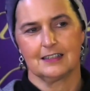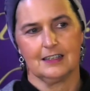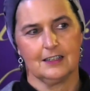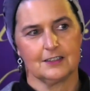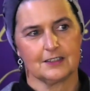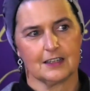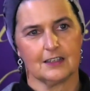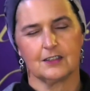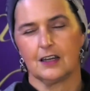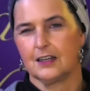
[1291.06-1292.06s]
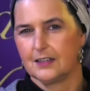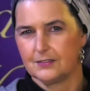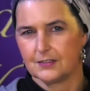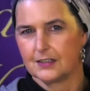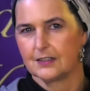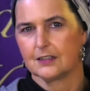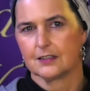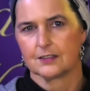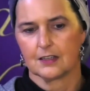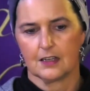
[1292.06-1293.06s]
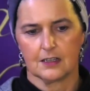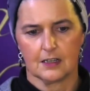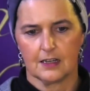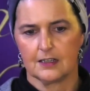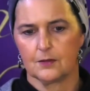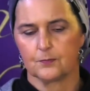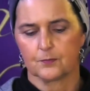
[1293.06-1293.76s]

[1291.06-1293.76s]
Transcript: is alive in us, and